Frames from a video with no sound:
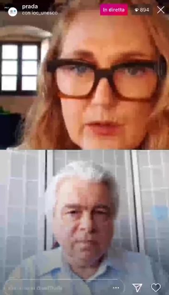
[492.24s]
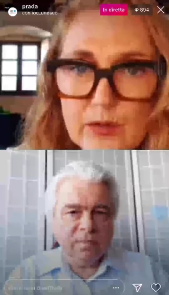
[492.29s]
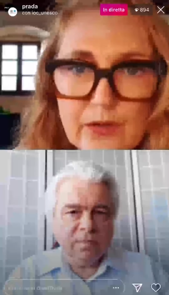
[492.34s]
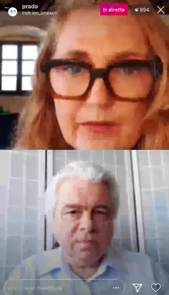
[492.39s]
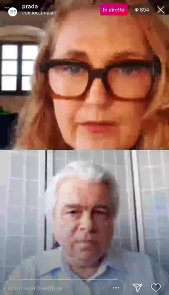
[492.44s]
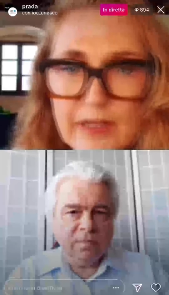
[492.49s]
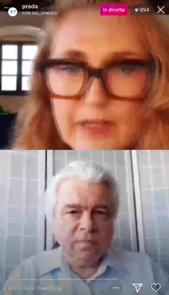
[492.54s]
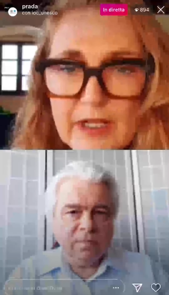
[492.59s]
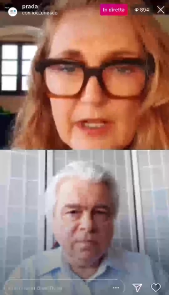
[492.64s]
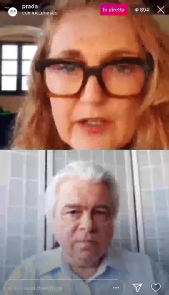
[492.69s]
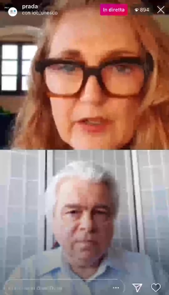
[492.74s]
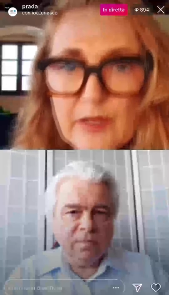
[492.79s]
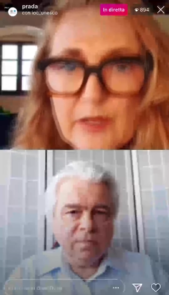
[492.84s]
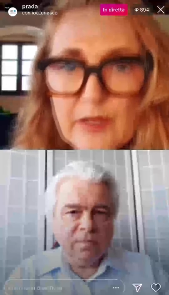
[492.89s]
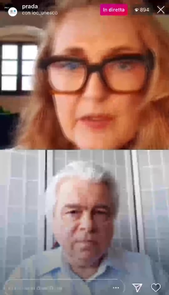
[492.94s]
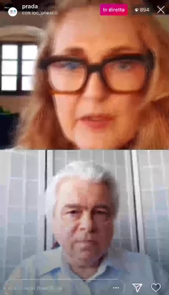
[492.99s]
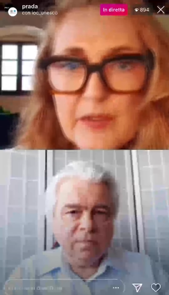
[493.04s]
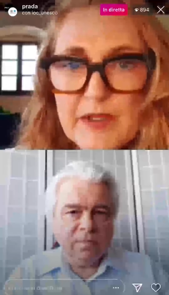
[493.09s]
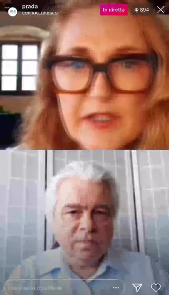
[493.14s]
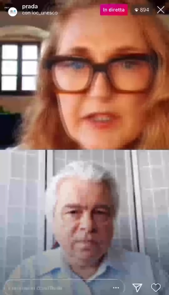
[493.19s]
Speaker 1: also
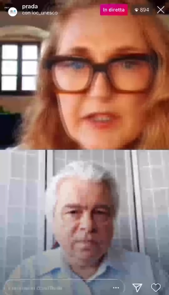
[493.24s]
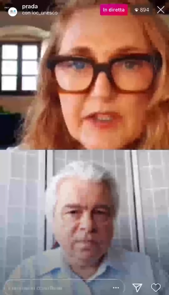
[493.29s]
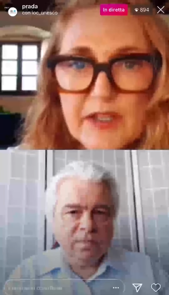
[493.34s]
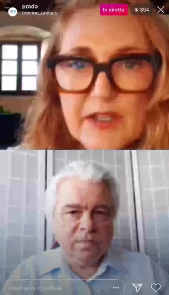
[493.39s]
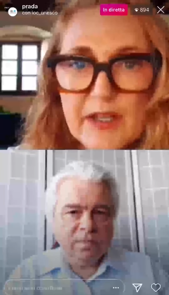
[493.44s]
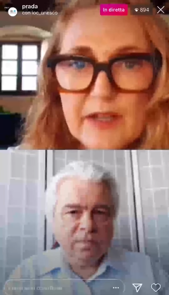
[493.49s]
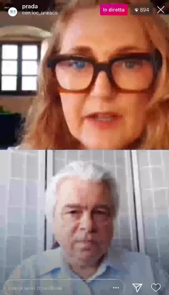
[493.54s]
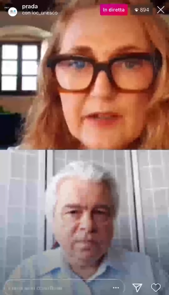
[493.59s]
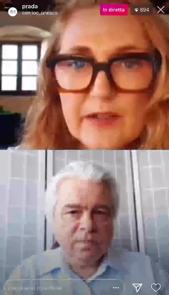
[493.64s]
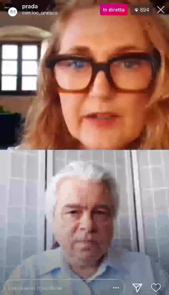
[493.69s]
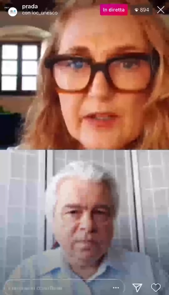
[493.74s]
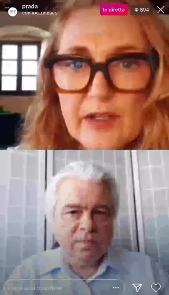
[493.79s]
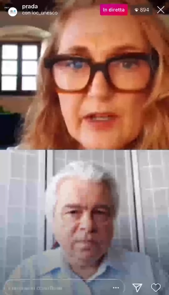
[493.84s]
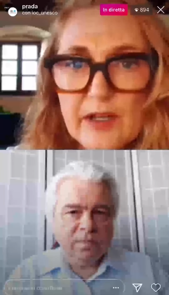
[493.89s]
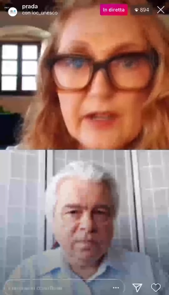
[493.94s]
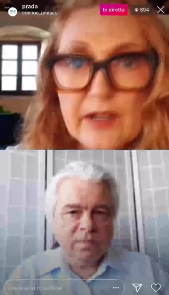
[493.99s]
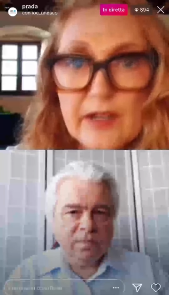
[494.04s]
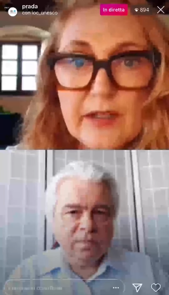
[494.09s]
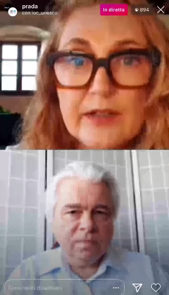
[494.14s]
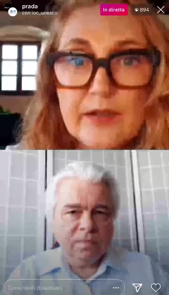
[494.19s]
philanthropists
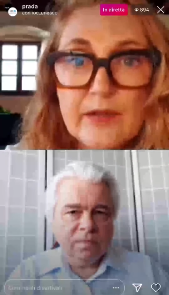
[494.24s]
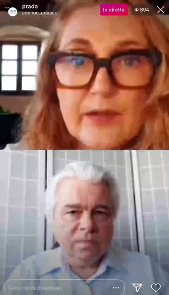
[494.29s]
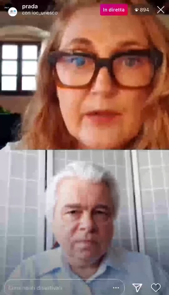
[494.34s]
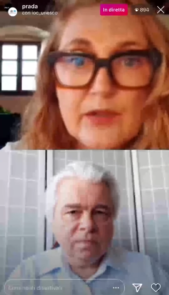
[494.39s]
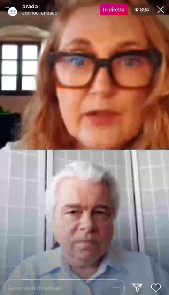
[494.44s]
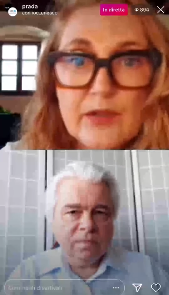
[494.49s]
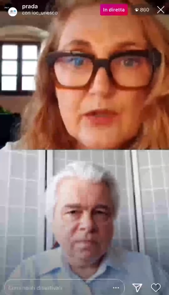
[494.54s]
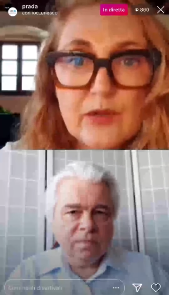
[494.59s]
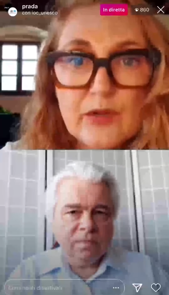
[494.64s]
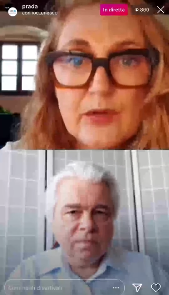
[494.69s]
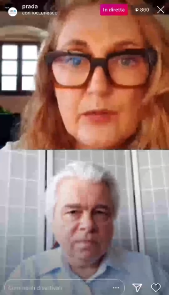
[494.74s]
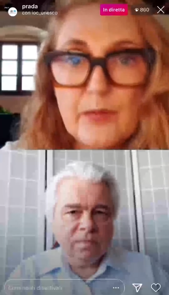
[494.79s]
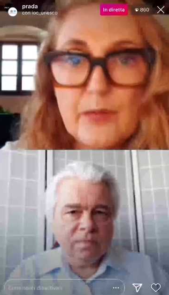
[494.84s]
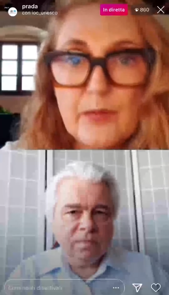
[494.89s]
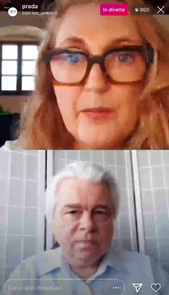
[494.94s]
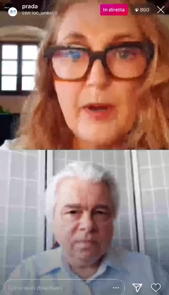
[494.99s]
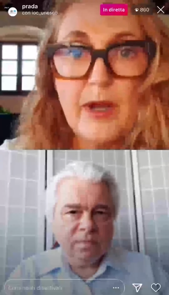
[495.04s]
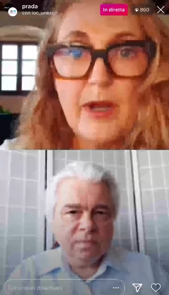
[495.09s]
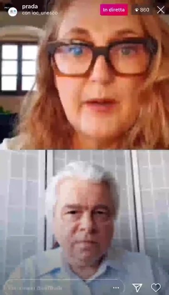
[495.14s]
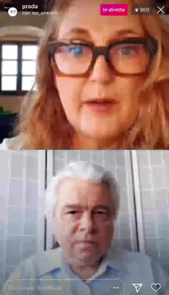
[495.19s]
and uh,
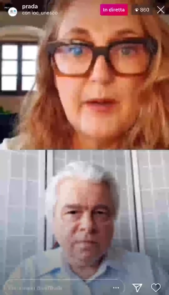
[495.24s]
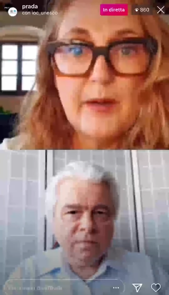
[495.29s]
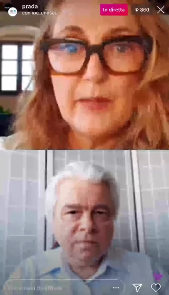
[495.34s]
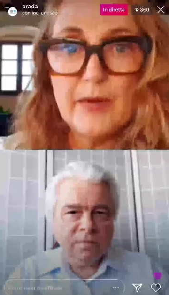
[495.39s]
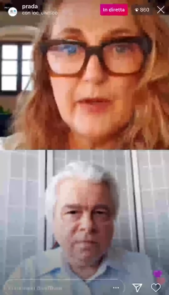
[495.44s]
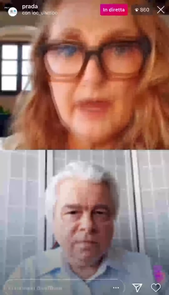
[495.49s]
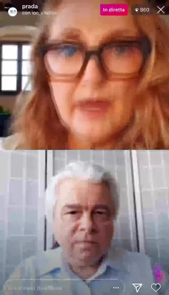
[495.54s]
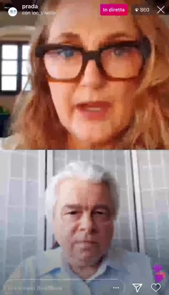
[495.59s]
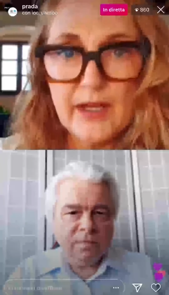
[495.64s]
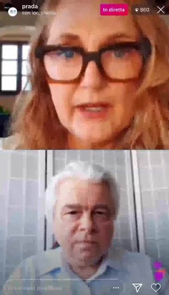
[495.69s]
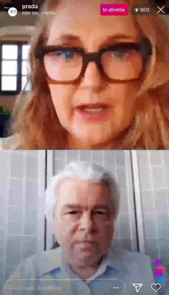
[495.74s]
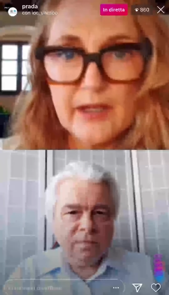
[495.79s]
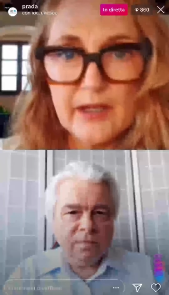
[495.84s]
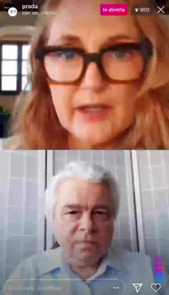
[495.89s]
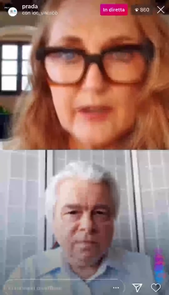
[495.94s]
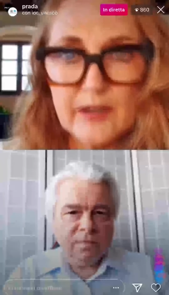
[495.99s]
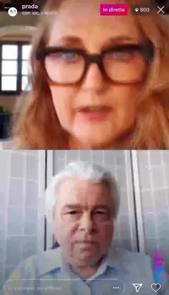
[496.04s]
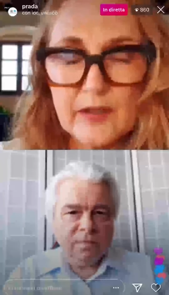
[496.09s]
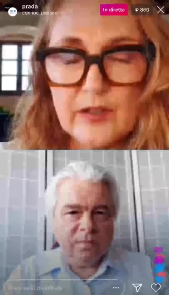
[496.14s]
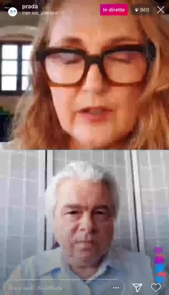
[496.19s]
individual people
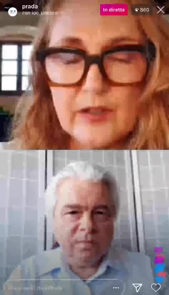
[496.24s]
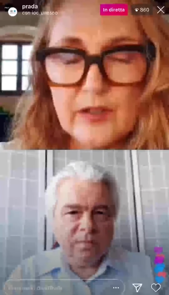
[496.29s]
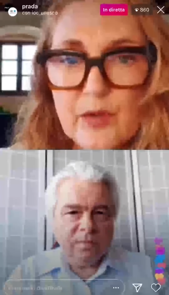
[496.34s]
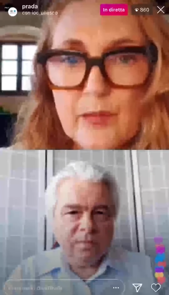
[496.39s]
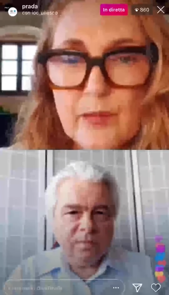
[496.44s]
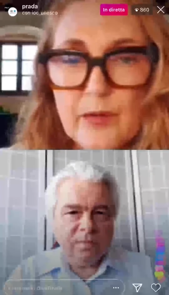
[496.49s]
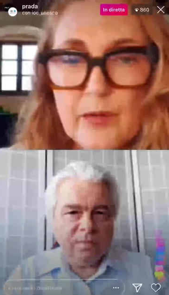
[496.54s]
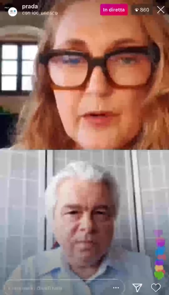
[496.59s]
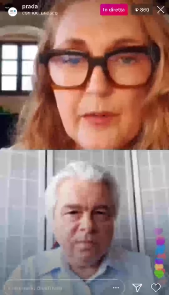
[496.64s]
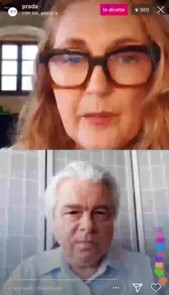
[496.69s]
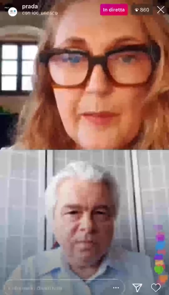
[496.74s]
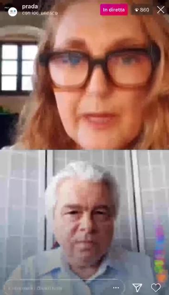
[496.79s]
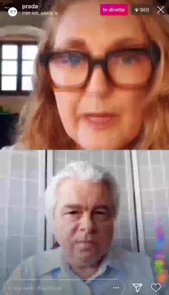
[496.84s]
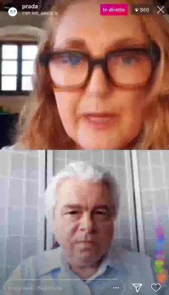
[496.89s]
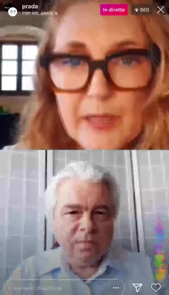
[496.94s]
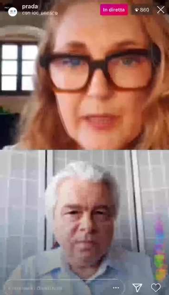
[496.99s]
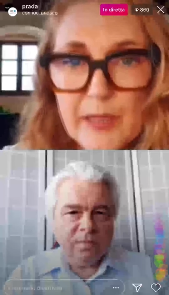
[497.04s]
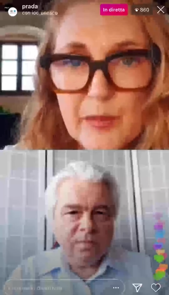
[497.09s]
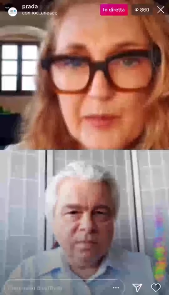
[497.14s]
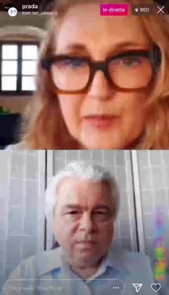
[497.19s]
that can
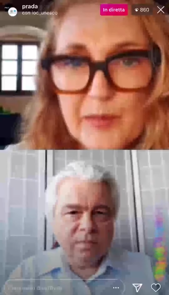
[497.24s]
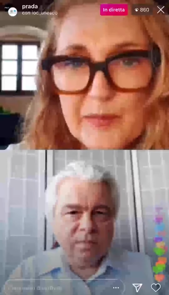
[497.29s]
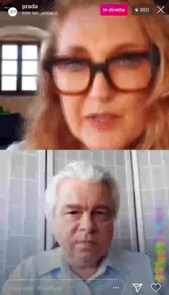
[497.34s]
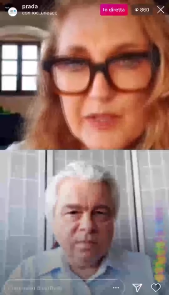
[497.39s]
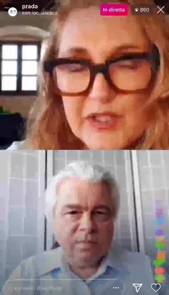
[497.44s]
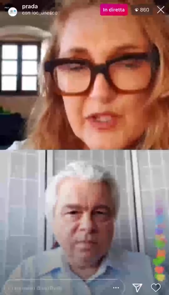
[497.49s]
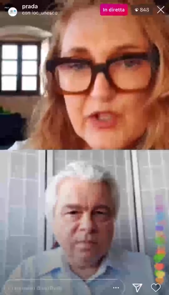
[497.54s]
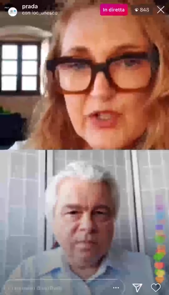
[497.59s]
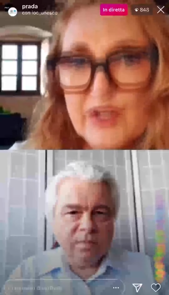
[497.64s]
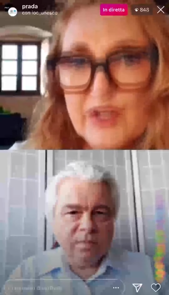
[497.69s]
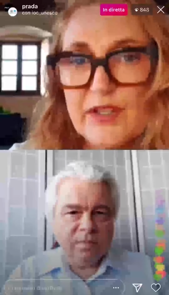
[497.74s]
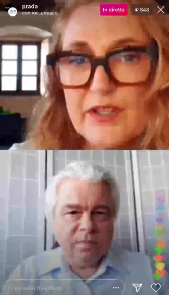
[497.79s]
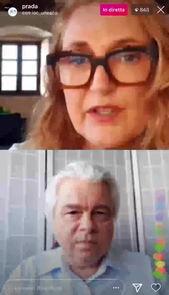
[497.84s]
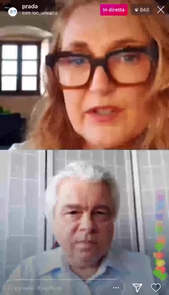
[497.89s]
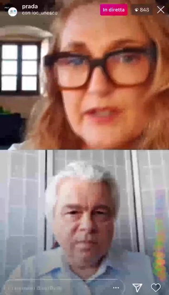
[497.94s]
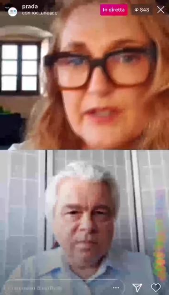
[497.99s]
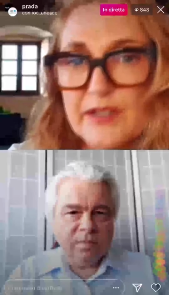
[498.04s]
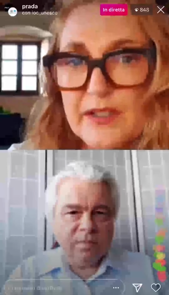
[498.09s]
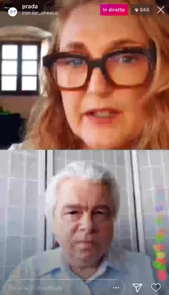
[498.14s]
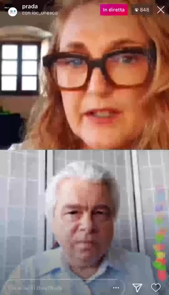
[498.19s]
contribute, make commitments
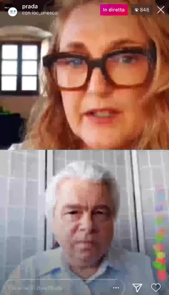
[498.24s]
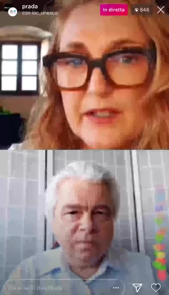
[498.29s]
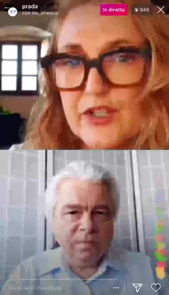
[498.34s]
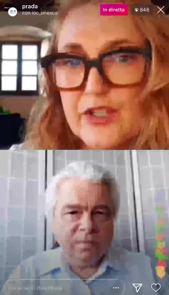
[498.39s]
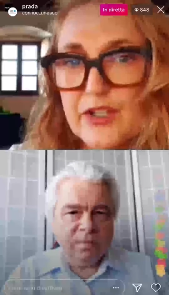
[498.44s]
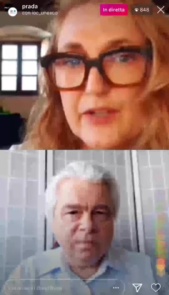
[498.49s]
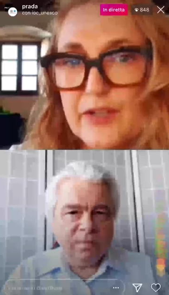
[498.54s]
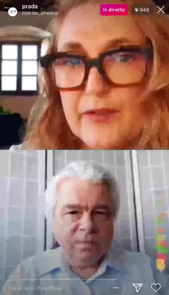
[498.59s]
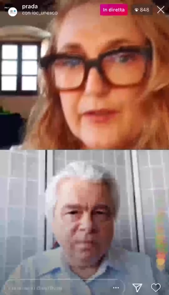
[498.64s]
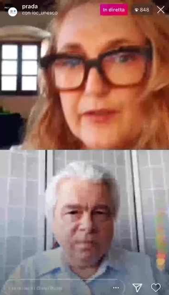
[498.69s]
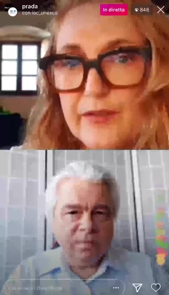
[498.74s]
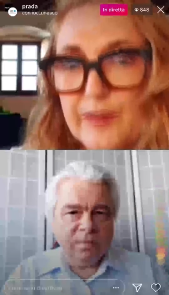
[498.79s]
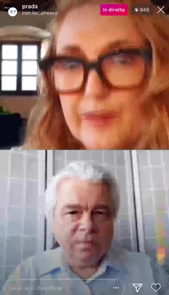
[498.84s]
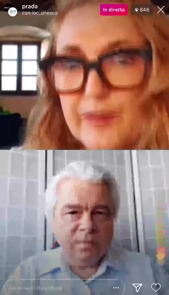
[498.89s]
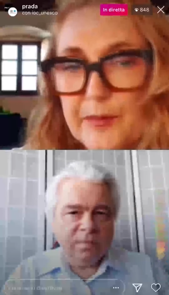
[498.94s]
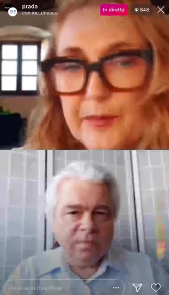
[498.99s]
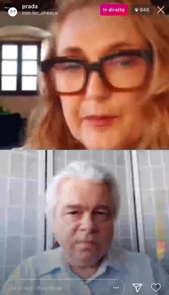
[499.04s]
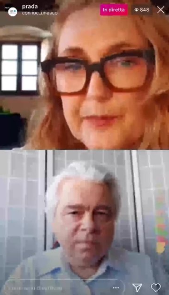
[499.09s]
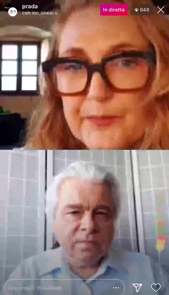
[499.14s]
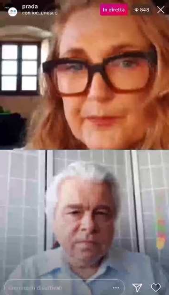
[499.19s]
to this
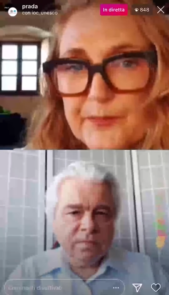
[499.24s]
initiative.